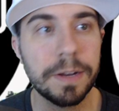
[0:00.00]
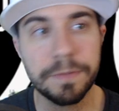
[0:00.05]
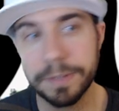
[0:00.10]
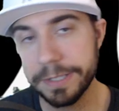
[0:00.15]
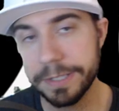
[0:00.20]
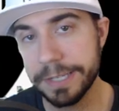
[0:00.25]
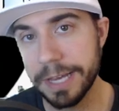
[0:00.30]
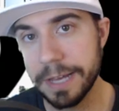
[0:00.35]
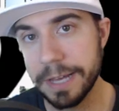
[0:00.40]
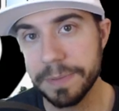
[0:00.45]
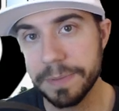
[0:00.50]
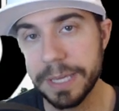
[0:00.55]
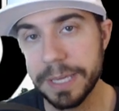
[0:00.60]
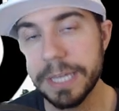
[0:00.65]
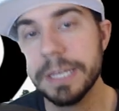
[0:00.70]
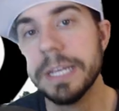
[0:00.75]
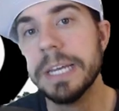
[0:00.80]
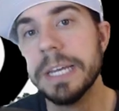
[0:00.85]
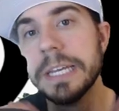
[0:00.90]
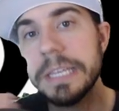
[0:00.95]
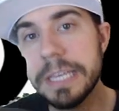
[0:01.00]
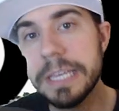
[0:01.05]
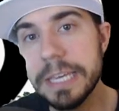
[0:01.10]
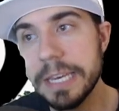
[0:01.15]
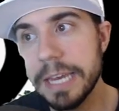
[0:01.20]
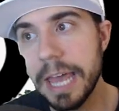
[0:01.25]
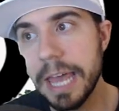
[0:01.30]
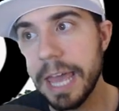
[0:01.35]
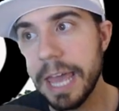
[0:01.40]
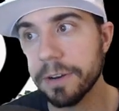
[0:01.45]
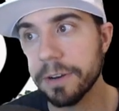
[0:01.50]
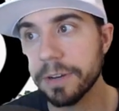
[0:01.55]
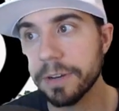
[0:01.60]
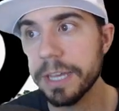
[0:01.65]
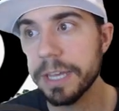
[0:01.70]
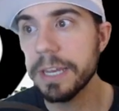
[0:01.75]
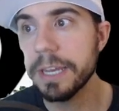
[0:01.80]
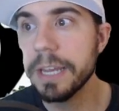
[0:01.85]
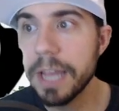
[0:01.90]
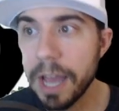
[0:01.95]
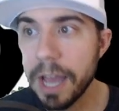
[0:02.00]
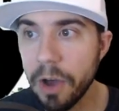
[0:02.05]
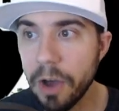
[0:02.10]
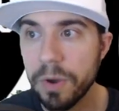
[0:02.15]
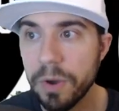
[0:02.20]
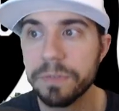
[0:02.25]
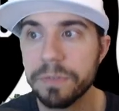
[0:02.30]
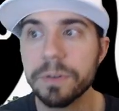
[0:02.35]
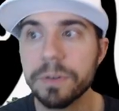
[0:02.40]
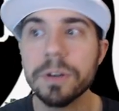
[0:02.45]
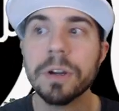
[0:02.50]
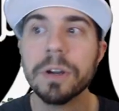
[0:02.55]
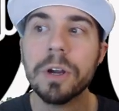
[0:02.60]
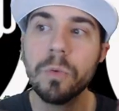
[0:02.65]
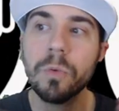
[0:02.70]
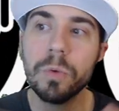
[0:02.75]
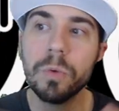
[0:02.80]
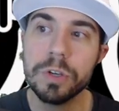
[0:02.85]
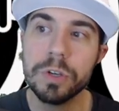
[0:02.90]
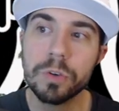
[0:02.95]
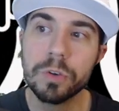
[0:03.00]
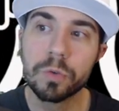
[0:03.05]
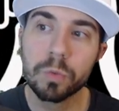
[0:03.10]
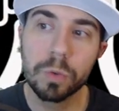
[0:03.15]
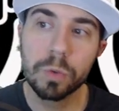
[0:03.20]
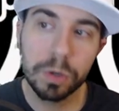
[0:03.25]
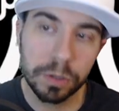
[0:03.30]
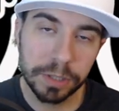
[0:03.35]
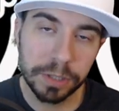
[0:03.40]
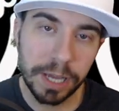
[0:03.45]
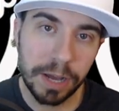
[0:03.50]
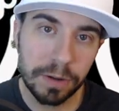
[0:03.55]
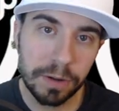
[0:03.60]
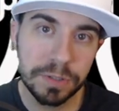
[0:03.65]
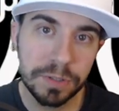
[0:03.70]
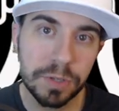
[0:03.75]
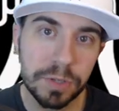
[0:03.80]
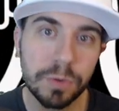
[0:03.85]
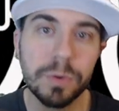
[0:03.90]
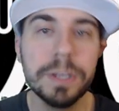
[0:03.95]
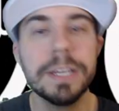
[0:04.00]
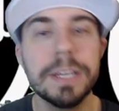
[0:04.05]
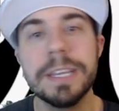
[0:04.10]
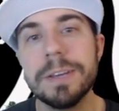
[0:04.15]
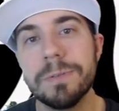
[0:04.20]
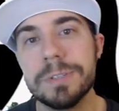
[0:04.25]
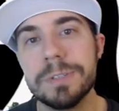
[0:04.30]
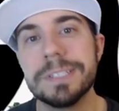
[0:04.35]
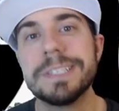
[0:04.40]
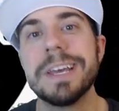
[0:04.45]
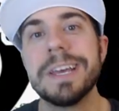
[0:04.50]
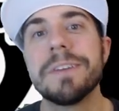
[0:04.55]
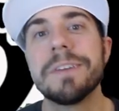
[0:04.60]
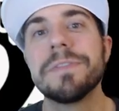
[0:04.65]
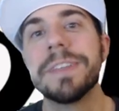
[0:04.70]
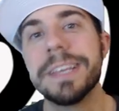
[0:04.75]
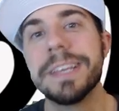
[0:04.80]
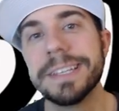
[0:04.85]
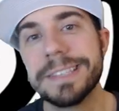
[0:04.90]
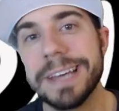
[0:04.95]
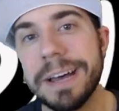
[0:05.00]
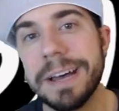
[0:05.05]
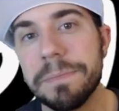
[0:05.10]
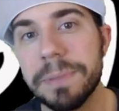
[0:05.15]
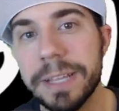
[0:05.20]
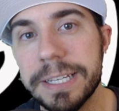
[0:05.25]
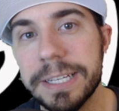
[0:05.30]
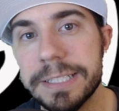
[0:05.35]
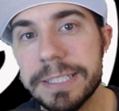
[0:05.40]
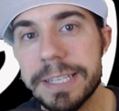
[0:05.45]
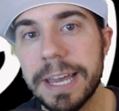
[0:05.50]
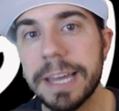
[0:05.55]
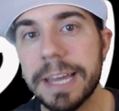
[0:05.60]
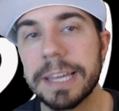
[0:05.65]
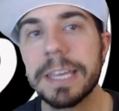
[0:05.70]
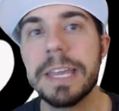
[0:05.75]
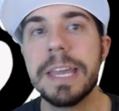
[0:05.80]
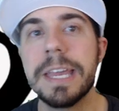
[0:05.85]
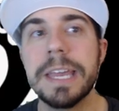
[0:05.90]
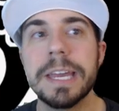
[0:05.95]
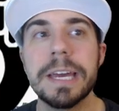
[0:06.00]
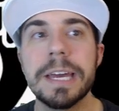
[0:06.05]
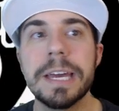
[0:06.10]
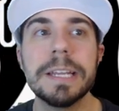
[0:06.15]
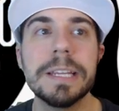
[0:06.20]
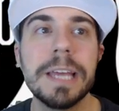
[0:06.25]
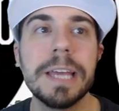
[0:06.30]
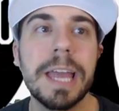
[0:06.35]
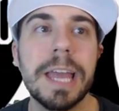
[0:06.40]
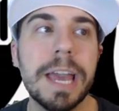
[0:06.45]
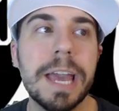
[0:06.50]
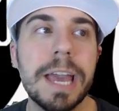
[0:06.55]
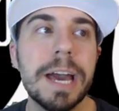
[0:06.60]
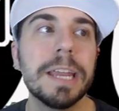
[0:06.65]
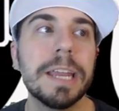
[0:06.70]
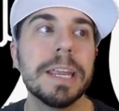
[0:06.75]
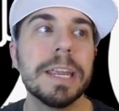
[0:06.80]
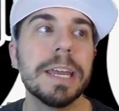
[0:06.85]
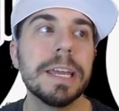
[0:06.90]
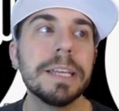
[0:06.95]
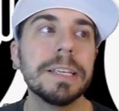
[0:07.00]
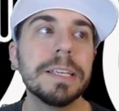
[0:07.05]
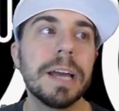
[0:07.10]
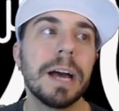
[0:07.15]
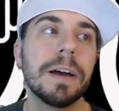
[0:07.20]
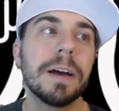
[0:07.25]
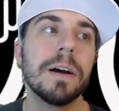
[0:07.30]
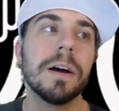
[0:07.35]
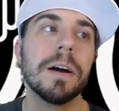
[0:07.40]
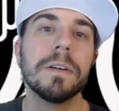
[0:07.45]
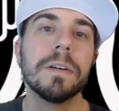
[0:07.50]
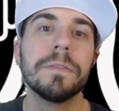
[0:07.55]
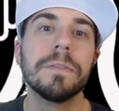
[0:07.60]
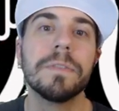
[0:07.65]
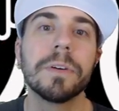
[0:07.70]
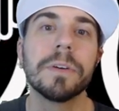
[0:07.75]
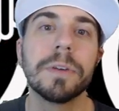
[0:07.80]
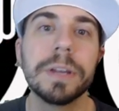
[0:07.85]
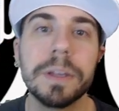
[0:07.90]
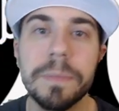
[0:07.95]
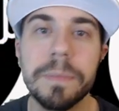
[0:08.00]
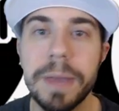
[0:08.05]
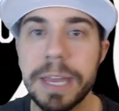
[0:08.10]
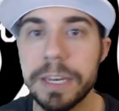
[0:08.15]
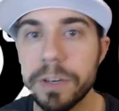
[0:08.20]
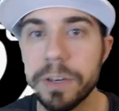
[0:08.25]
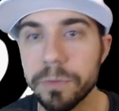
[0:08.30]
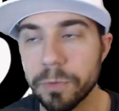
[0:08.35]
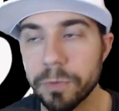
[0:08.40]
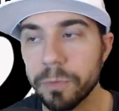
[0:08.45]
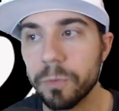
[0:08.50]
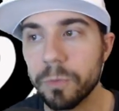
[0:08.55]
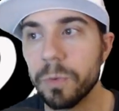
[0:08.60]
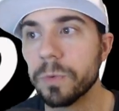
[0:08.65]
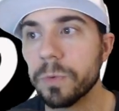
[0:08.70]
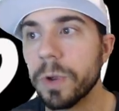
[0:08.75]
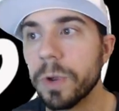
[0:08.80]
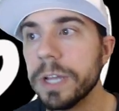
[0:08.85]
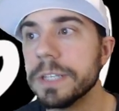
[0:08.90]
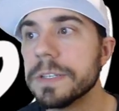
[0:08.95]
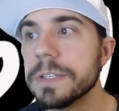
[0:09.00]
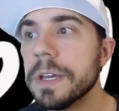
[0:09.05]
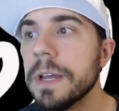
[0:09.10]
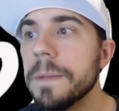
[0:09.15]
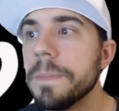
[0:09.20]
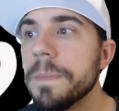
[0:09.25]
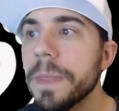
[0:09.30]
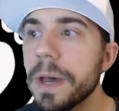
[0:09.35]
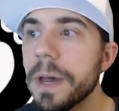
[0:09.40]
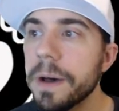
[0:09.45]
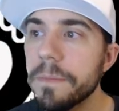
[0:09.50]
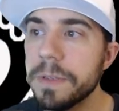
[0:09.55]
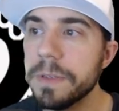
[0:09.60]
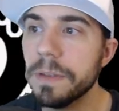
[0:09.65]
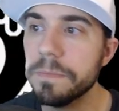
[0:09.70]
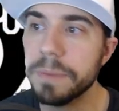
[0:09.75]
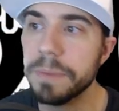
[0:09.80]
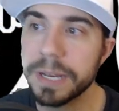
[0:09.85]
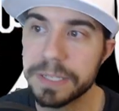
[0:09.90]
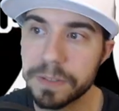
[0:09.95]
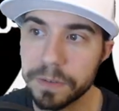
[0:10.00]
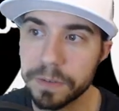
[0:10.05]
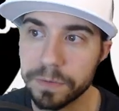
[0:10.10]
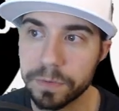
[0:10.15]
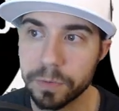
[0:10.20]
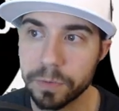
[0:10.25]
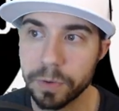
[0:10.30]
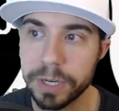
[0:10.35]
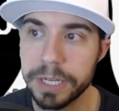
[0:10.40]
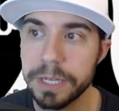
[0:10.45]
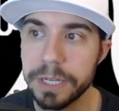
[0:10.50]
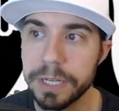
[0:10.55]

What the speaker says: the top 8 in aggregate. However, when you drill down to it, it was definitely a top play deck and had a very commanding win rate in best of 3.